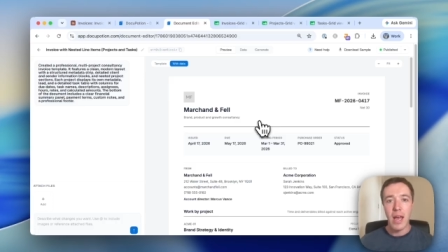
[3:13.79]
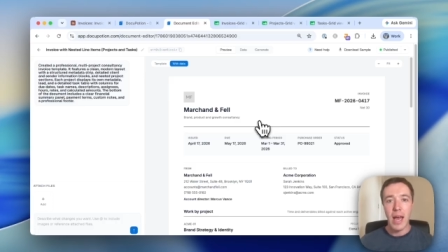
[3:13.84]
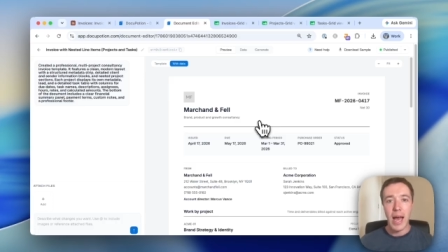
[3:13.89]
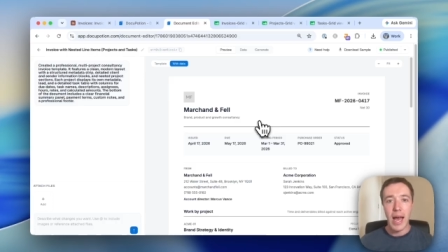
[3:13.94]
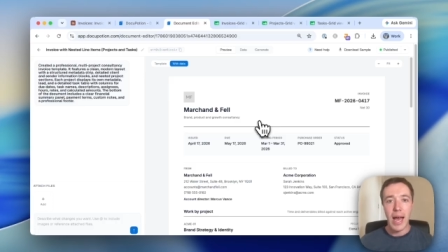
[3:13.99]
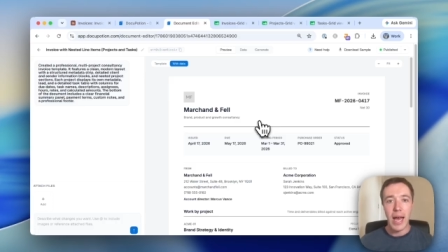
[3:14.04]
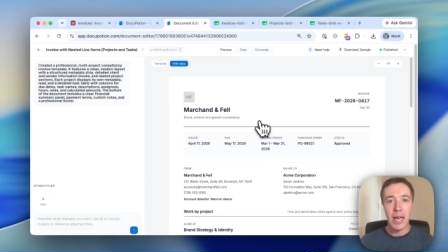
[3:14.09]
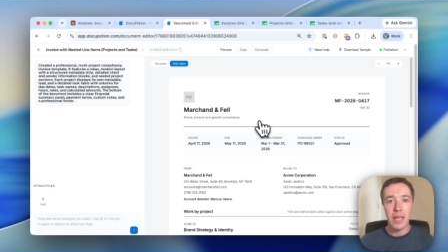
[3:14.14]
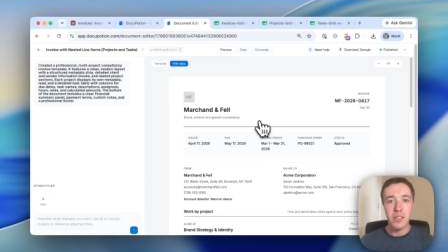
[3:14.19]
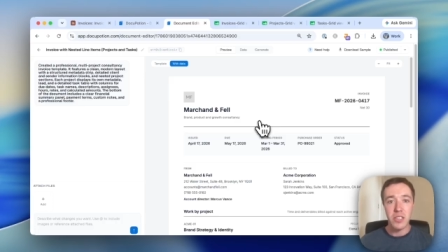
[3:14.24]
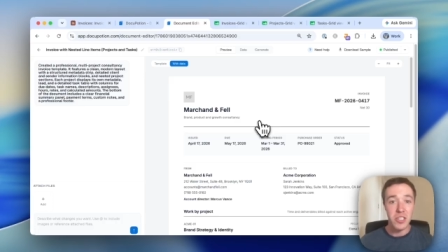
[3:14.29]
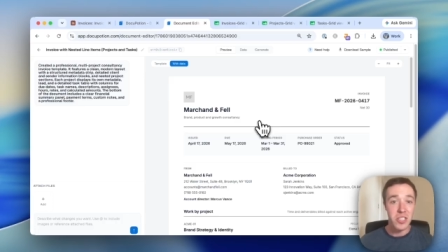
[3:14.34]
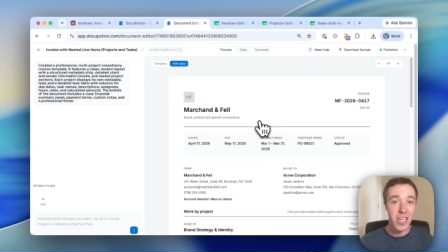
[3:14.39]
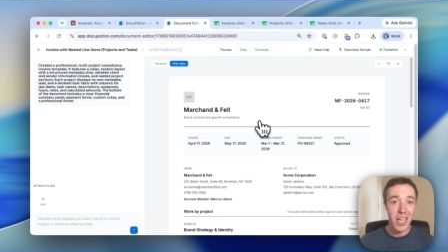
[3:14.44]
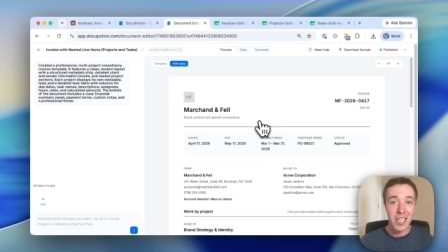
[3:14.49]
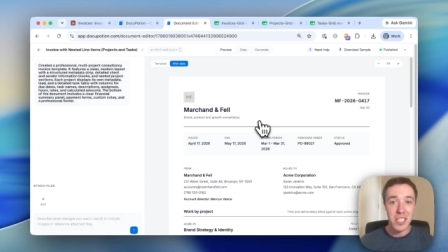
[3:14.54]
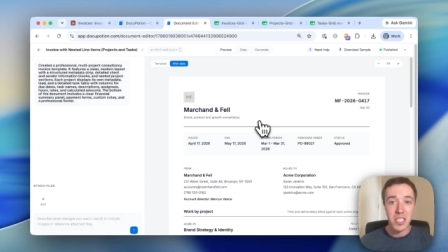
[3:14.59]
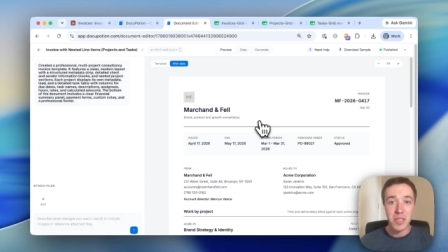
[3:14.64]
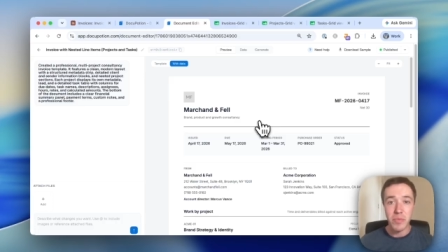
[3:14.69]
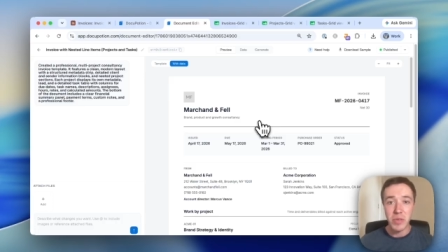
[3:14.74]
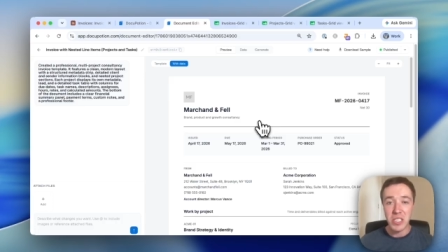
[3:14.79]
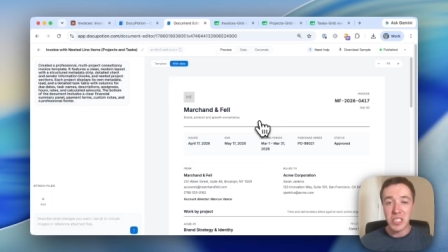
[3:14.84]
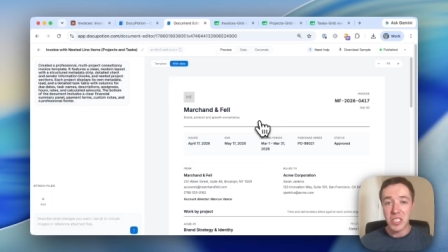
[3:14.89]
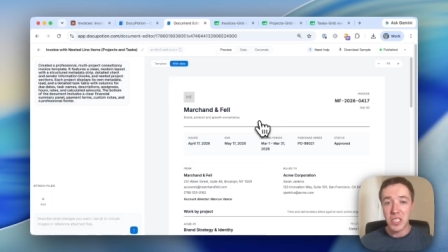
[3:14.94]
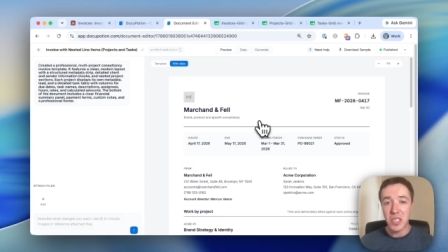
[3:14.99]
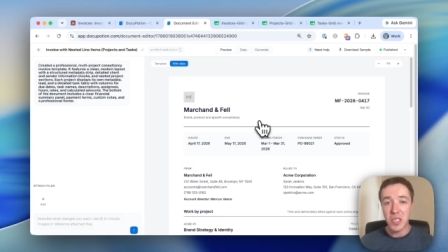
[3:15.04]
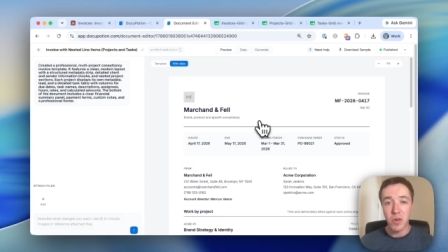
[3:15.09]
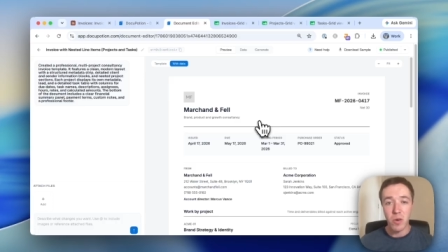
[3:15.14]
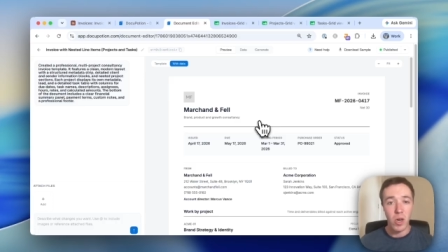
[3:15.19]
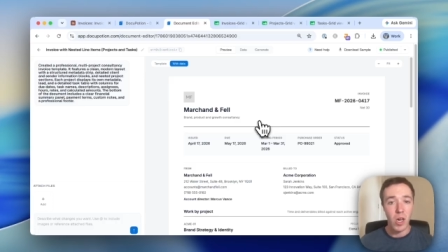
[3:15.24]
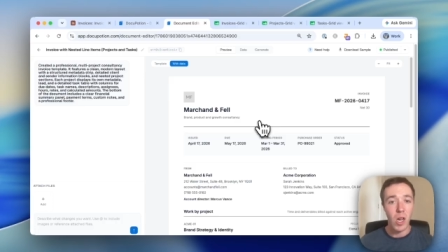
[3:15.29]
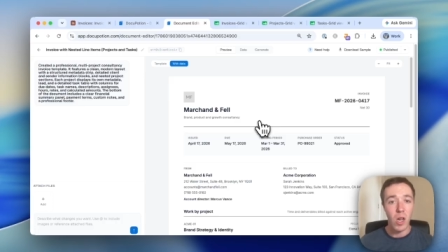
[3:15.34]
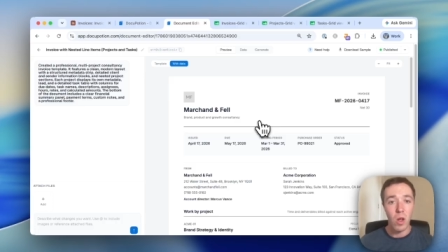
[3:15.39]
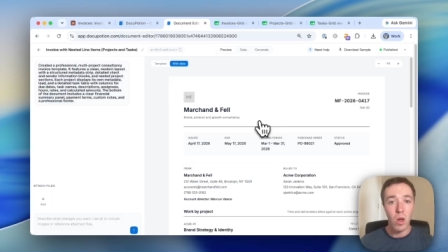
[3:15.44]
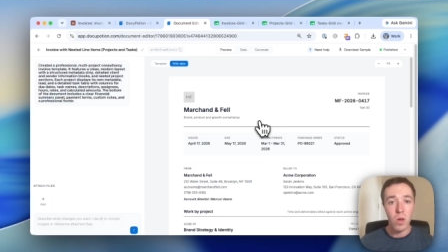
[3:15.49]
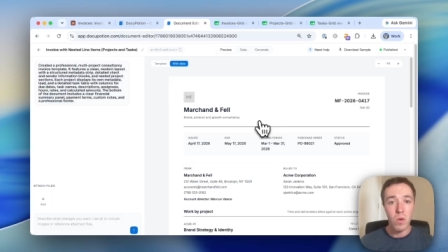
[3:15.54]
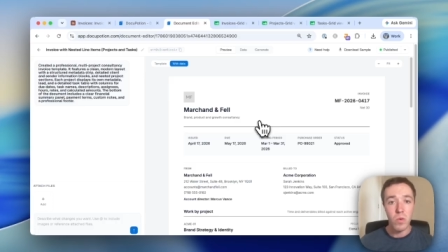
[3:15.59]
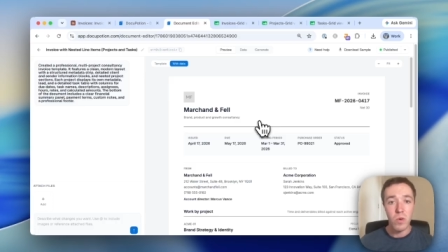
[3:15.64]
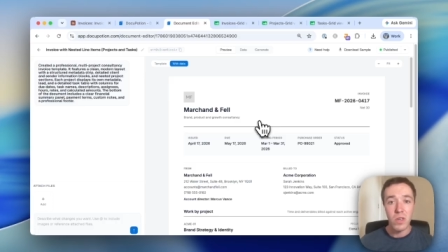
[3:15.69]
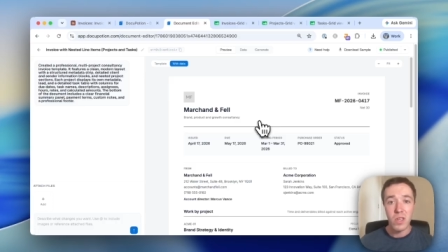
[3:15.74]
as a ChatGPT or a
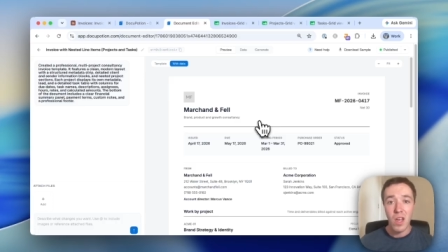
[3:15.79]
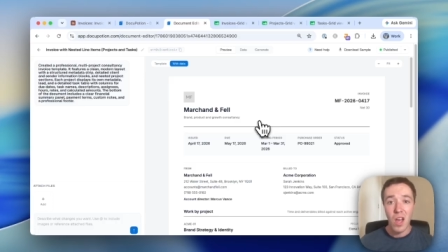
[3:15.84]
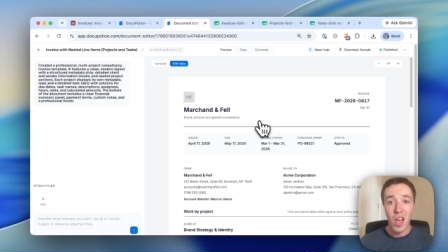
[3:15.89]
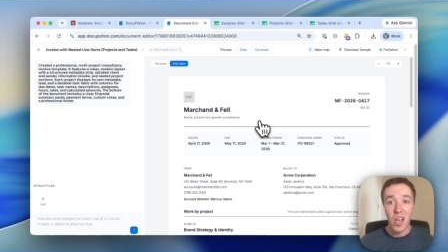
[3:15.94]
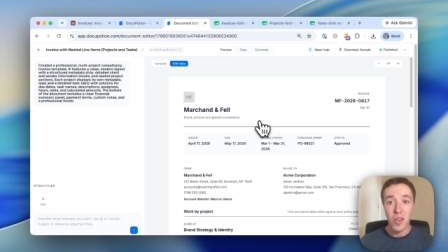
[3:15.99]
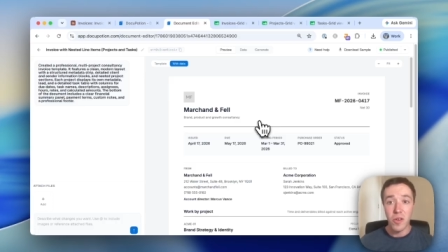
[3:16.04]
Claude would.